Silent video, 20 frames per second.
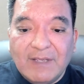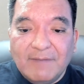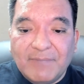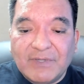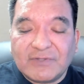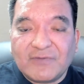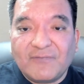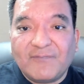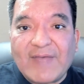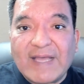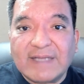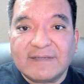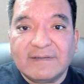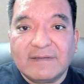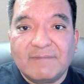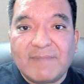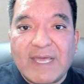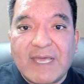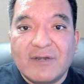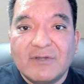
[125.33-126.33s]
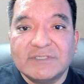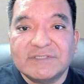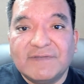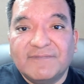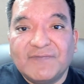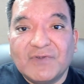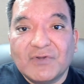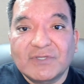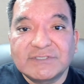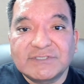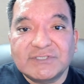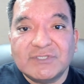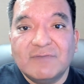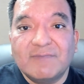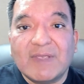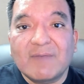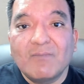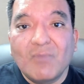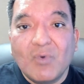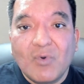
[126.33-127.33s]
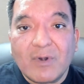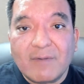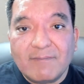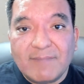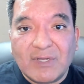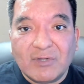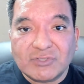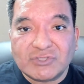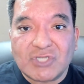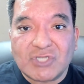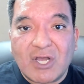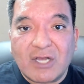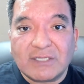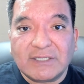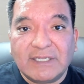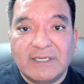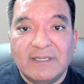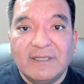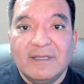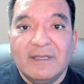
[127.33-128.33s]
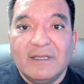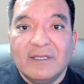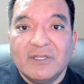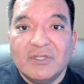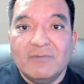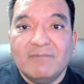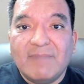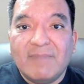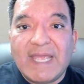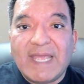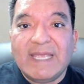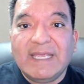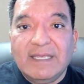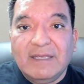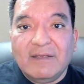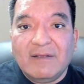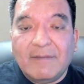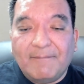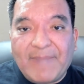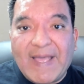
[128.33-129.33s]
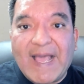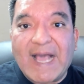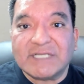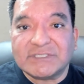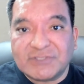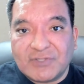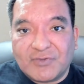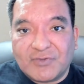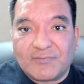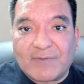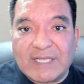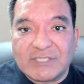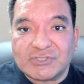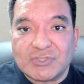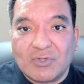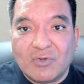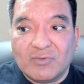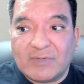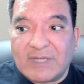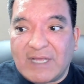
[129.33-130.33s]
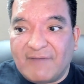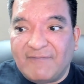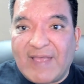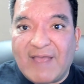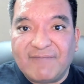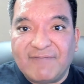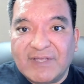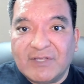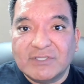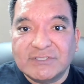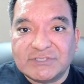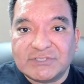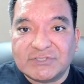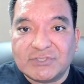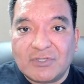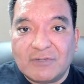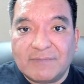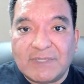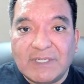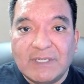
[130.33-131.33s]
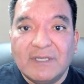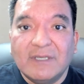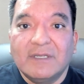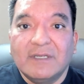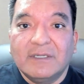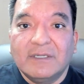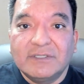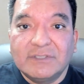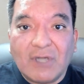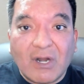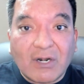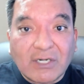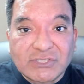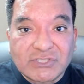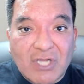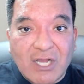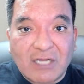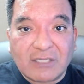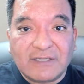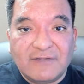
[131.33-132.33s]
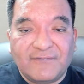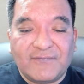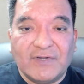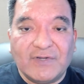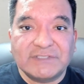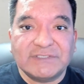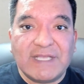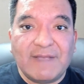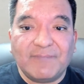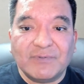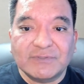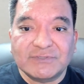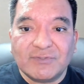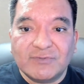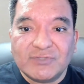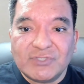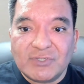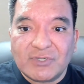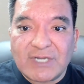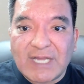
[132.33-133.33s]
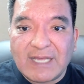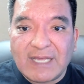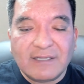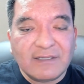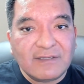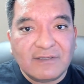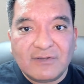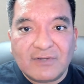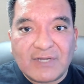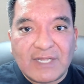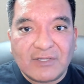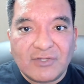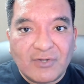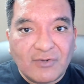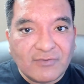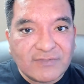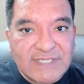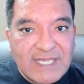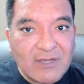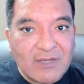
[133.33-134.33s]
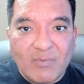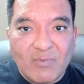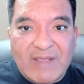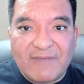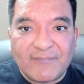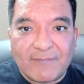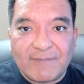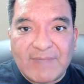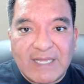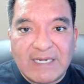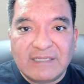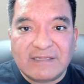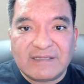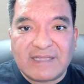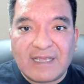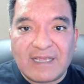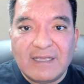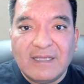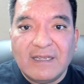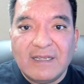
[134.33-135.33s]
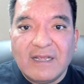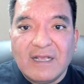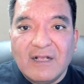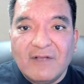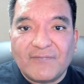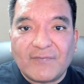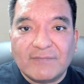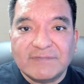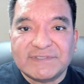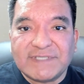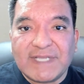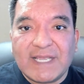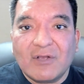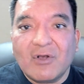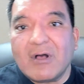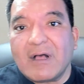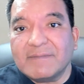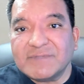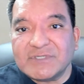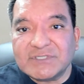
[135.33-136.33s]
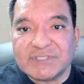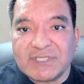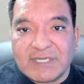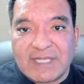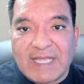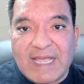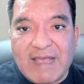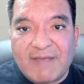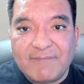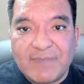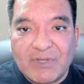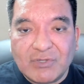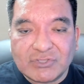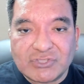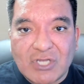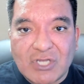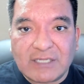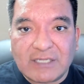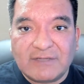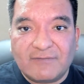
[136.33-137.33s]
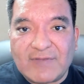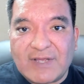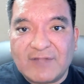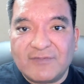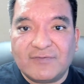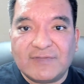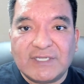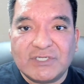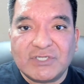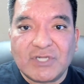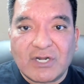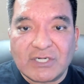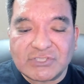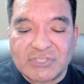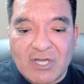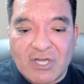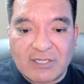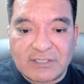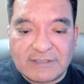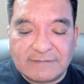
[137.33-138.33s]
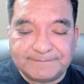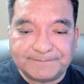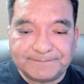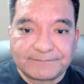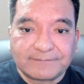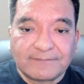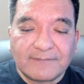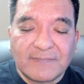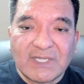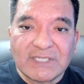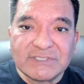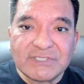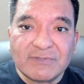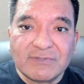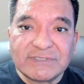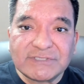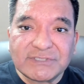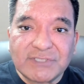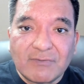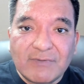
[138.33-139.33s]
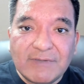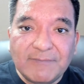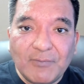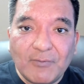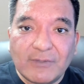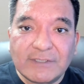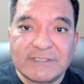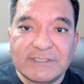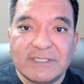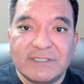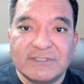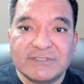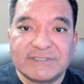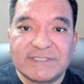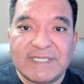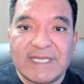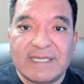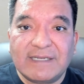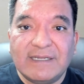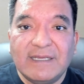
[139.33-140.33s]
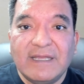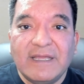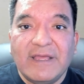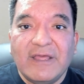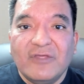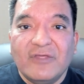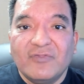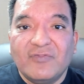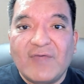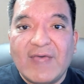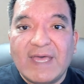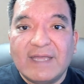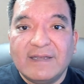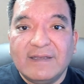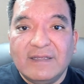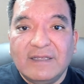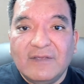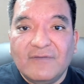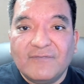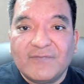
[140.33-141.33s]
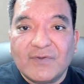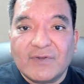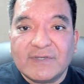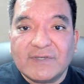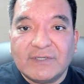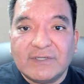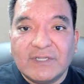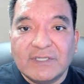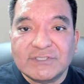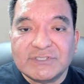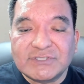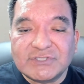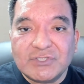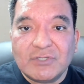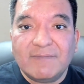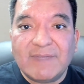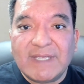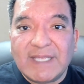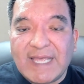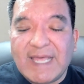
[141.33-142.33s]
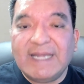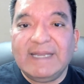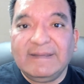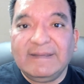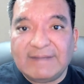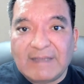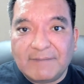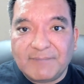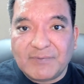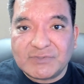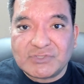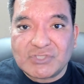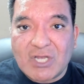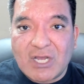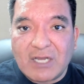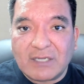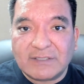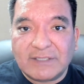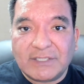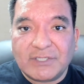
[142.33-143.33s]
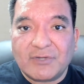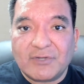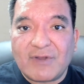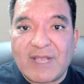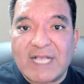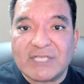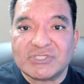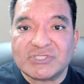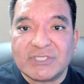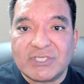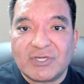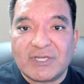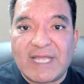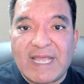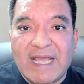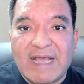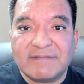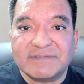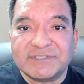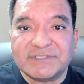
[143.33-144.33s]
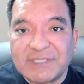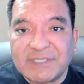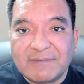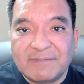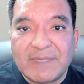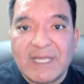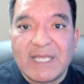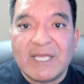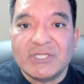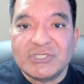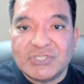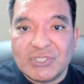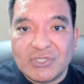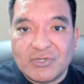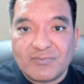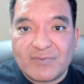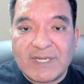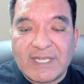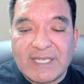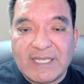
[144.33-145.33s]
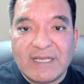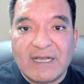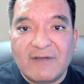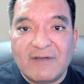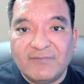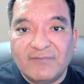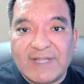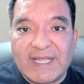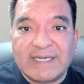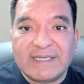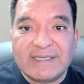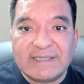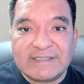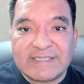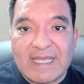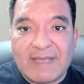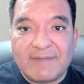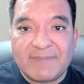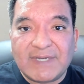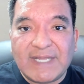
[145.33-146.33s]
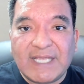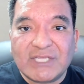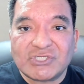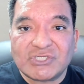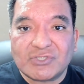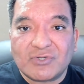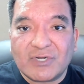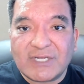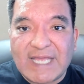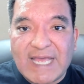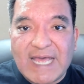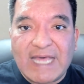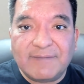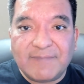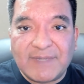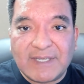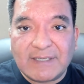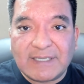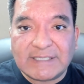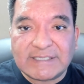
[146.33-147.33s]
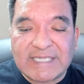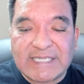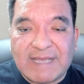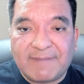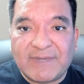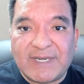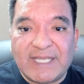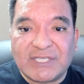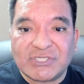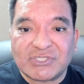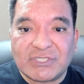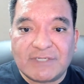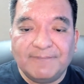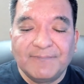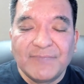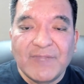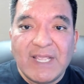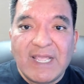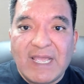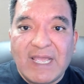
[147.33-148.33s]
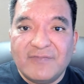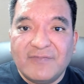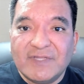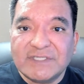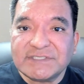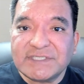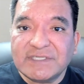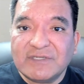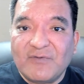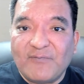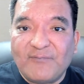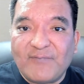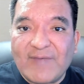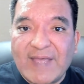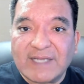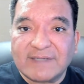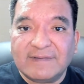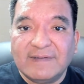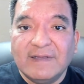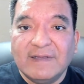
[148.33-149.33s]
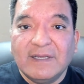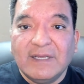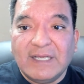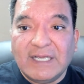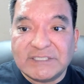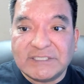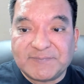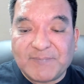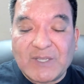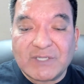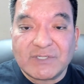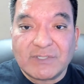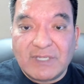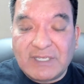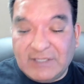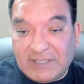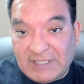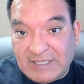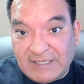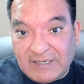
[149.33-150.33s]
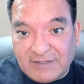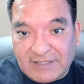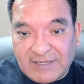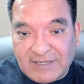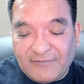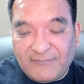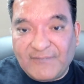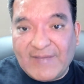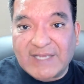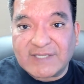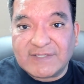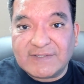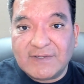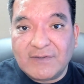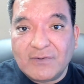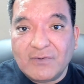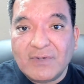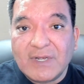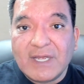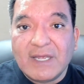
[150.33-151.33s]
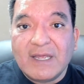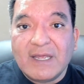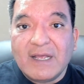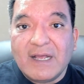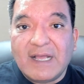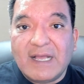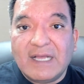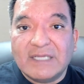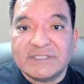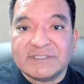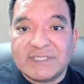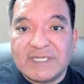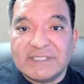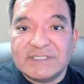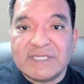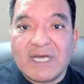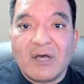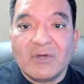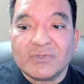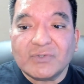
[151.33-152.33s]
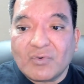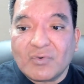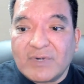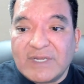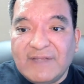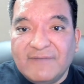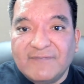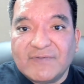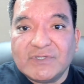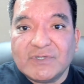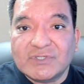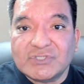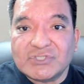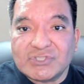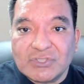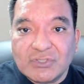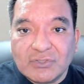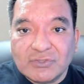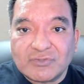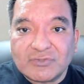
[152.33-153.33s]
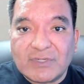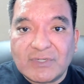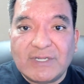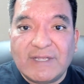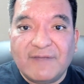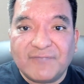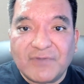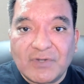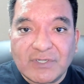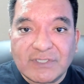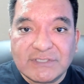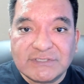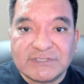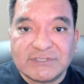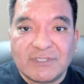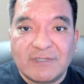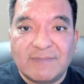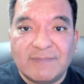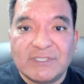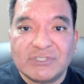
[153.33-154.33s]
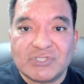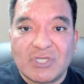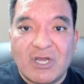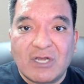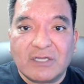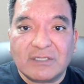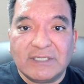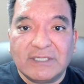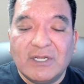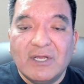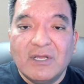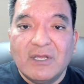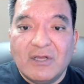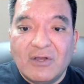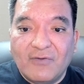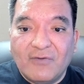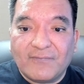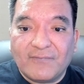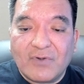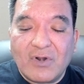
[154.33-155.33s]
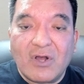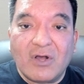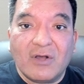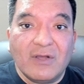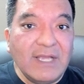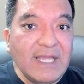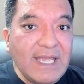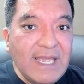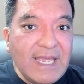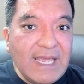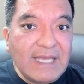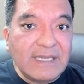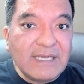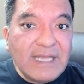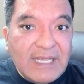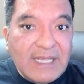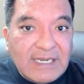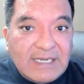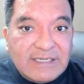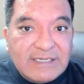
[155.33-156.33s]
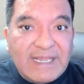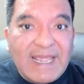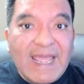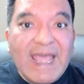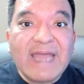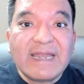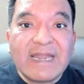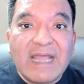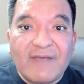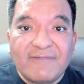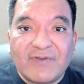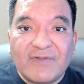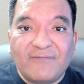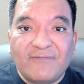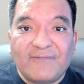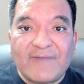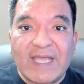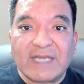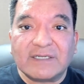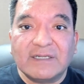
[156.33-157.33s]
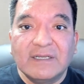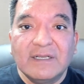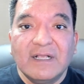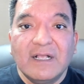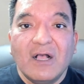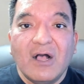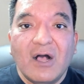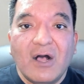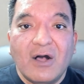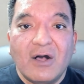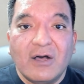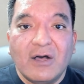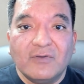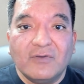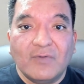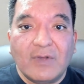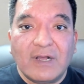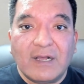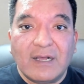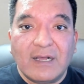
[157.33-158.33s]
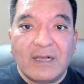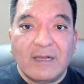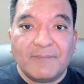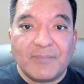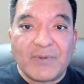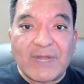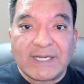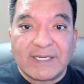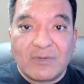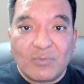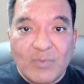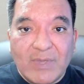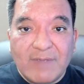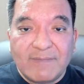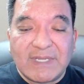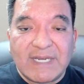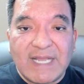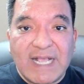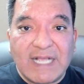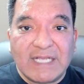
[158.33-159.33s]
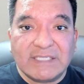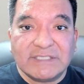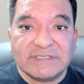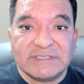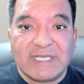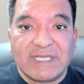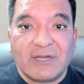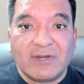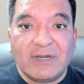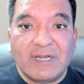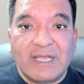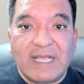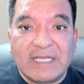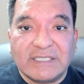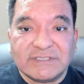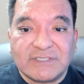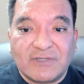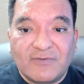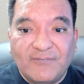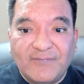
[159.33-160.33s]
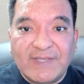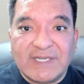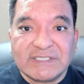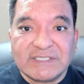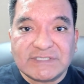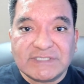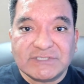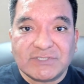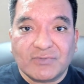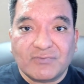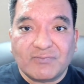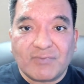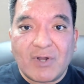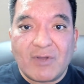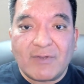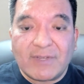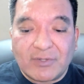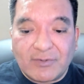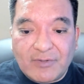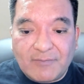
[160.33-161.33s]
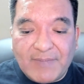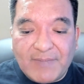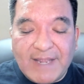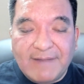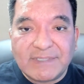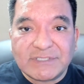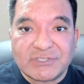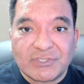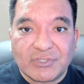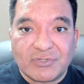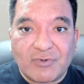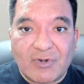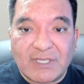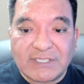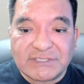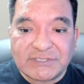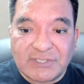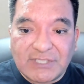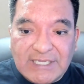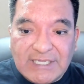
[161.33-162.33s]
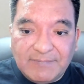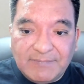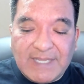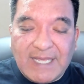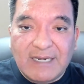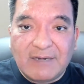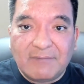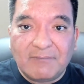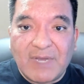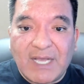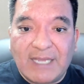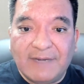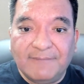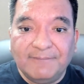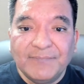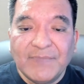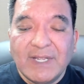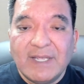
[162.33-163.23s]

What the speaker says: But the fact of the matter is, if you're consuming more milk chocolate, you may pass the threshold of having consumed dark chocolate, for example. So you don't take away from anything from saying, oh, I'm just going to have milk chocolate rather than dark chocolate. So it's so important to understand that if you're consuming any type of chocolate, you're actually going to have some degree of lead contamination or cadmium contamination, and this can affect, especially can affect you as an adult, or even your children if they're consuming chocolate overall. And it can have an effect on pregnant women as their fetuses are growing or the babies are growing. So keep that in mind.